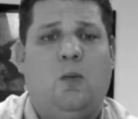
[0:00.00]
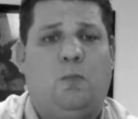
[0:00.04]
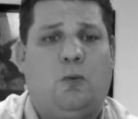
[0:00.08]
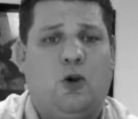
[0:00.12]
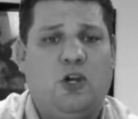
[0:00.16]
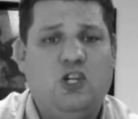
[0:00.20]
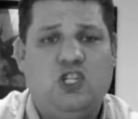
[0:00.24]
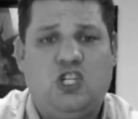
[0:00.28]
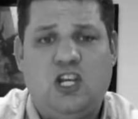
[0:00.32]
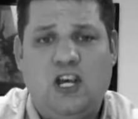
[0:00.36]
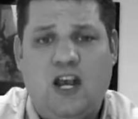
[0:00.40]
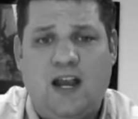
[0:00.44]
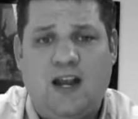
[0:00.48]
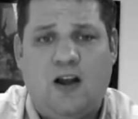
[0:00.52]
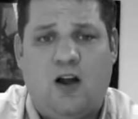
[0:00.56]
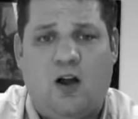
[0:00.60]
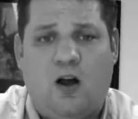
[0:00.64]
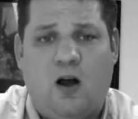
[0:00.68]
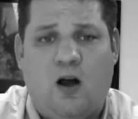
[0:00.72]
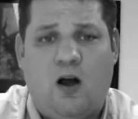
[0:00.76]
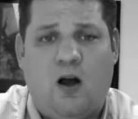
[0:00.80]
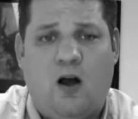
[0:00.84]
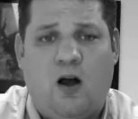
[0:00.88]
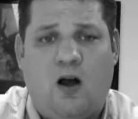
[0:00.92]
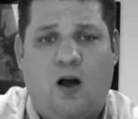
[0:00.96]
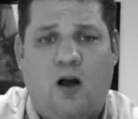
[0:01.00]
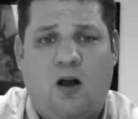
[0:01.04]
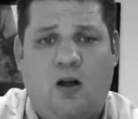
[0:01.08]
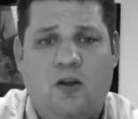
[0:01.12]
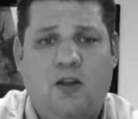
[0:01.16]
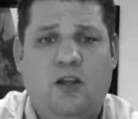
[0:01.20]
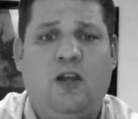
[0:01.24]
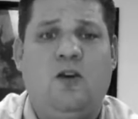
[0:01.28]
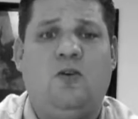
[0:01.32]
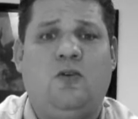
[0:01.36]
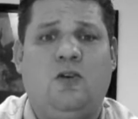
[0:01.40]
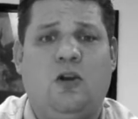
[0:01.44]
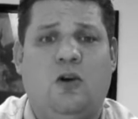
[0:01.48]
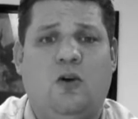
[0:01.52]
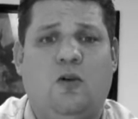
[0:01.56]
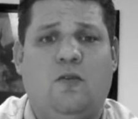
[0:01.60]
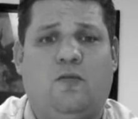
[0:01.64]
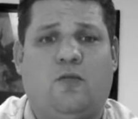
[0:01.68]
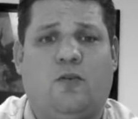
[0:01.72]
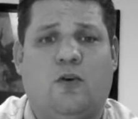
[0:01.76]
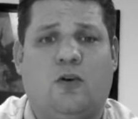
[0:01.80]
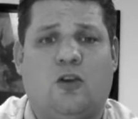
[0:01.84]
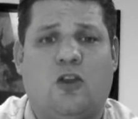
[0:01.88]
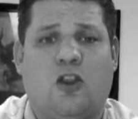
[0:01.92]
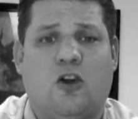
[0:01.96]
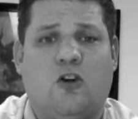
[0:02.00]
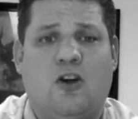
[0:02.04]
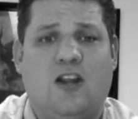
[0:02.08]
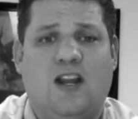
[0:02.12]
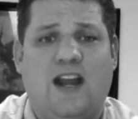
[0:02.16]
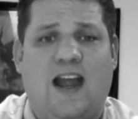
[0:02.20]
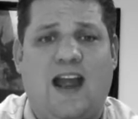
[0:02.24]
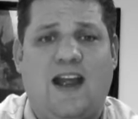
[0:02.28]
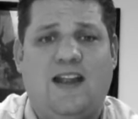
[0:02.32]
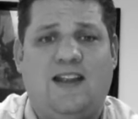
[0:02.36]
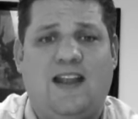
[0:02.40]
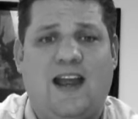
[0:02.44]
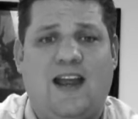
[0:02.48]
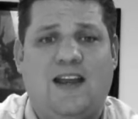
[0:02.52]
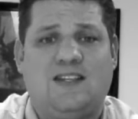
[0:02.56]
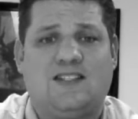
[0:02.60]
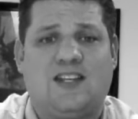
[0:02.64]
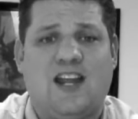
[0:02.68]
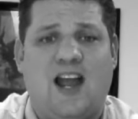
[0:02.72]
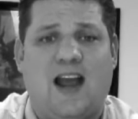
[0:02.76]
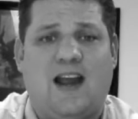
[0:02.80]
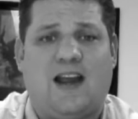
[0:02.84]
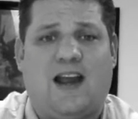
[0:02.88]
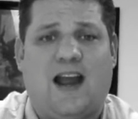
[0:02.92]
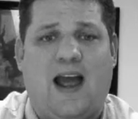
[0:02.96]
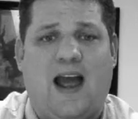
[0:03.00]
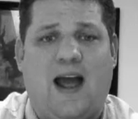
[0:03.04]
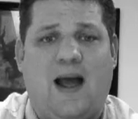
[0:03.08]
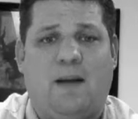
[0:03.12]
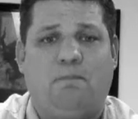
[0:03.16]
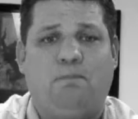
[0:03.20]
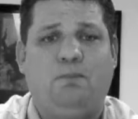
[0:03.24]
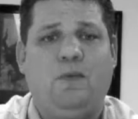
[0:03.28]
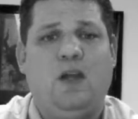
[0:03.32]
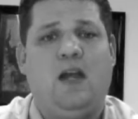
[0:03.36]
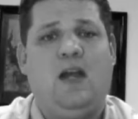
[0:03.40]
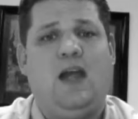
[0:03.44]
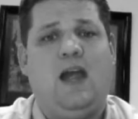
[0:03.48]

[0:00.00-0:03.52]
Appreciate all you do for 39days.com.